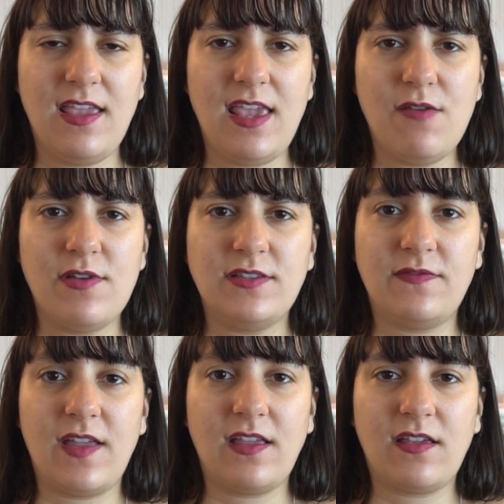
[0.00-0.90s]
he
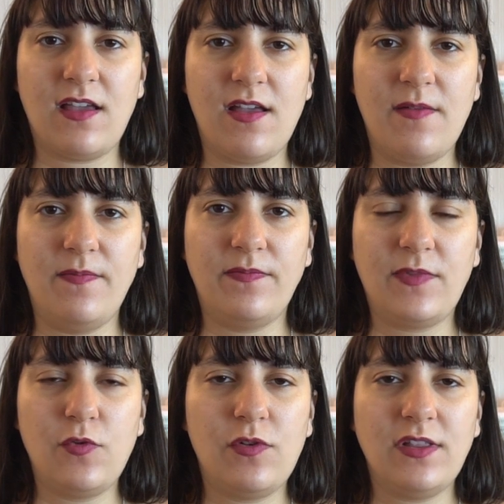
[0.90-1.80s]
was like
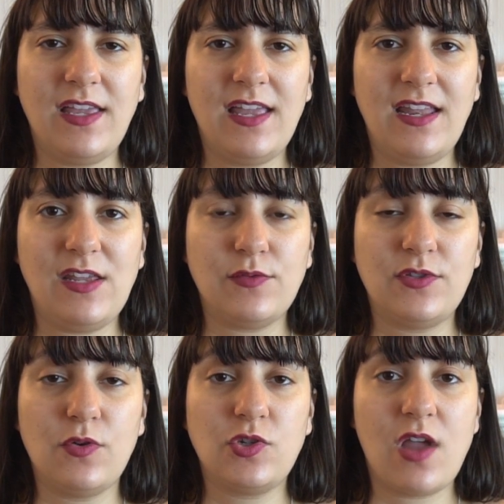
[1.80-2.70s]
Googling it, and he was
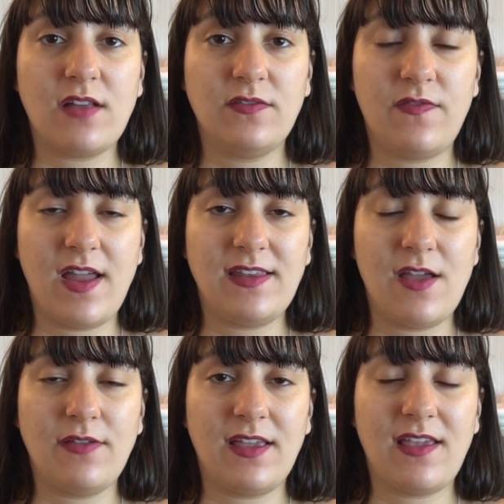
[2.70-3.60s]
so shocked to find
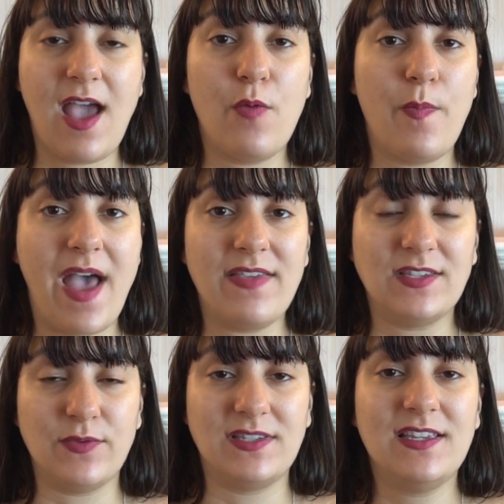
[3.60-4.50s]
out like how bad
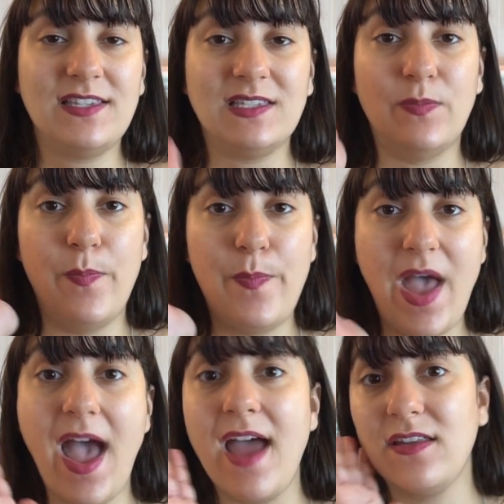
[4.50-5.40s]
this was. This is
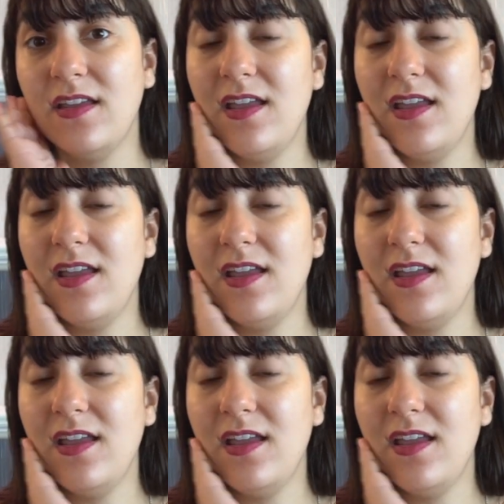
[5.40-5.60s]
bad.